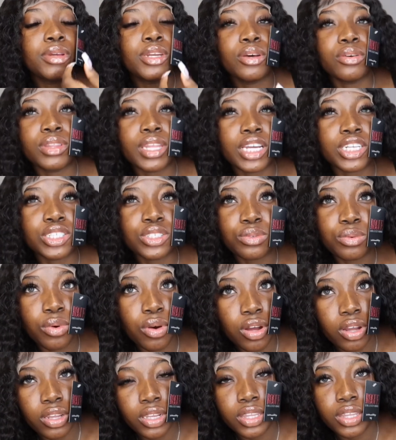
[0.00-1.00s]
me know that you
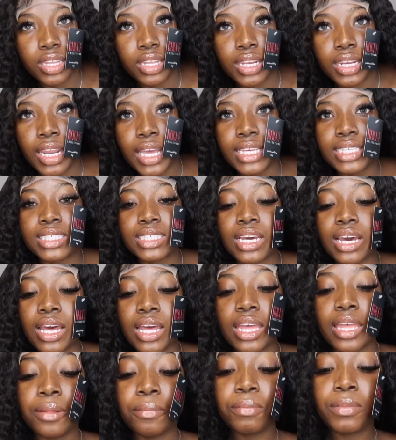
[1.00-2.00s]
want the lace
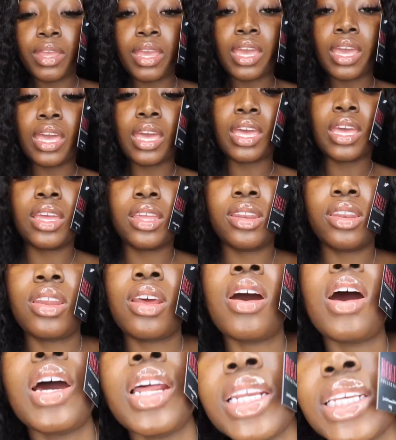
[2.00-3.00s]
cut. And
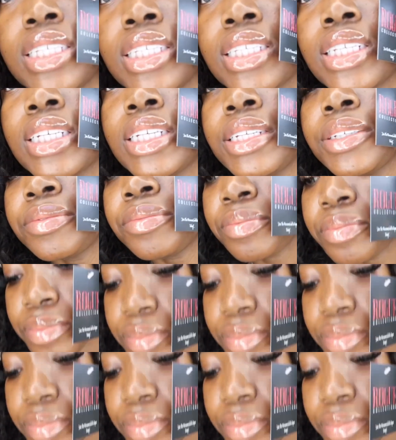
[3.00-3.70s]
honestly,